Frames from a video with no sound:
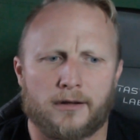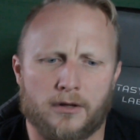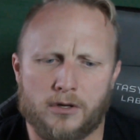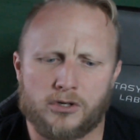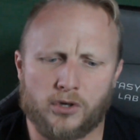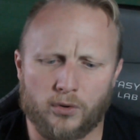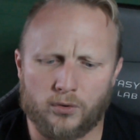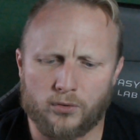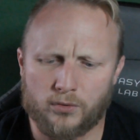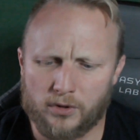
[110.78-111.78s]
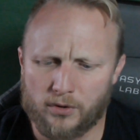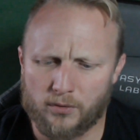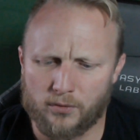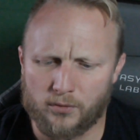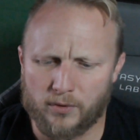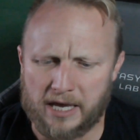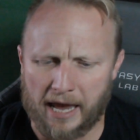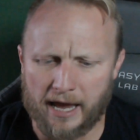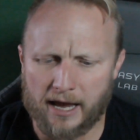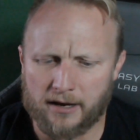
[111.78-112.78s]
So we
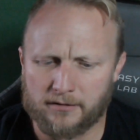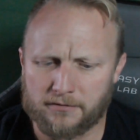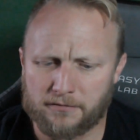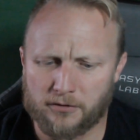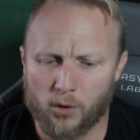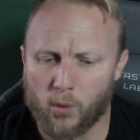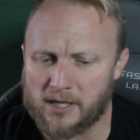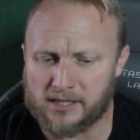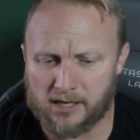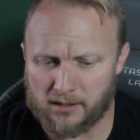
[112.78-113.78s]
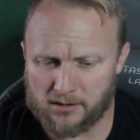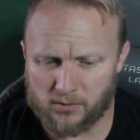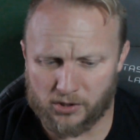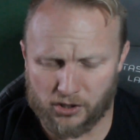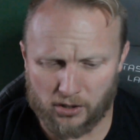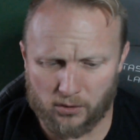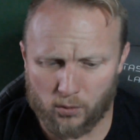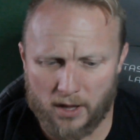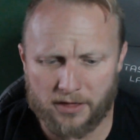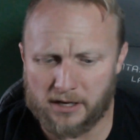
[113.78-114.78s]
have the what skills, which are
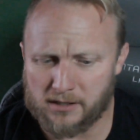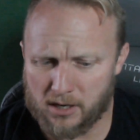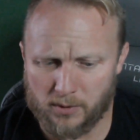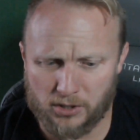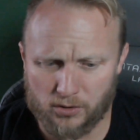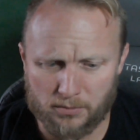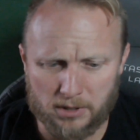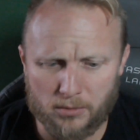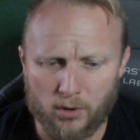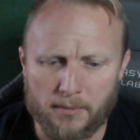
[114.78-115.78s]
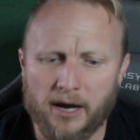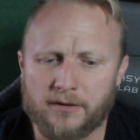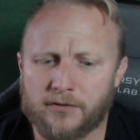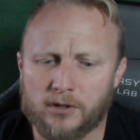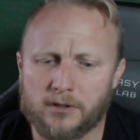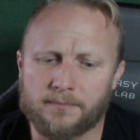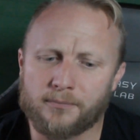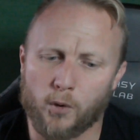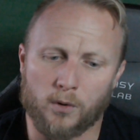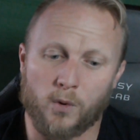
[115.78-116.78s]
what things can we do to be more mindful,
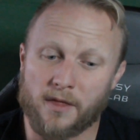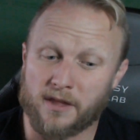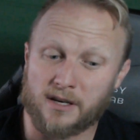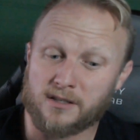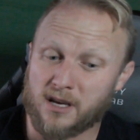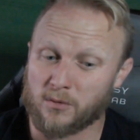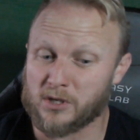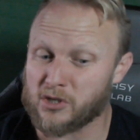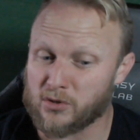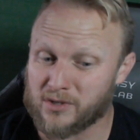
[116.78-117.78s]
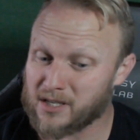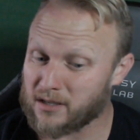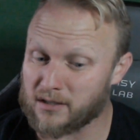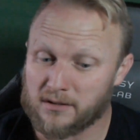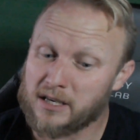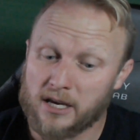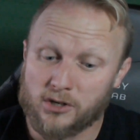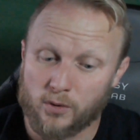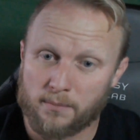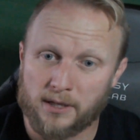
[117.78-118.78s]
or what things can we do to get to
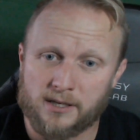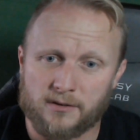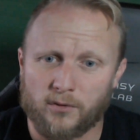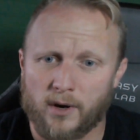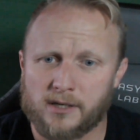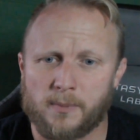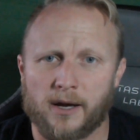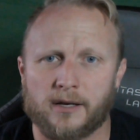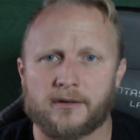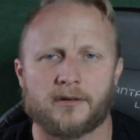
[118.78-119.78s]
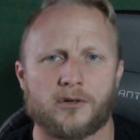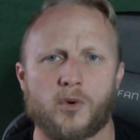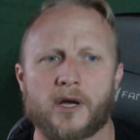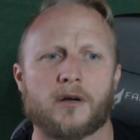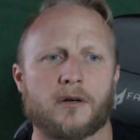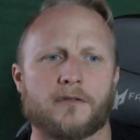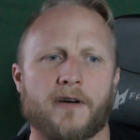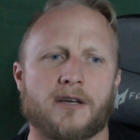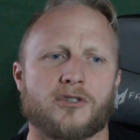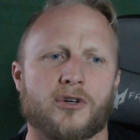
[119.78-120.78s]
a place of wise mind quicker or
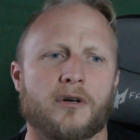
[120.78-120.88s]
faster.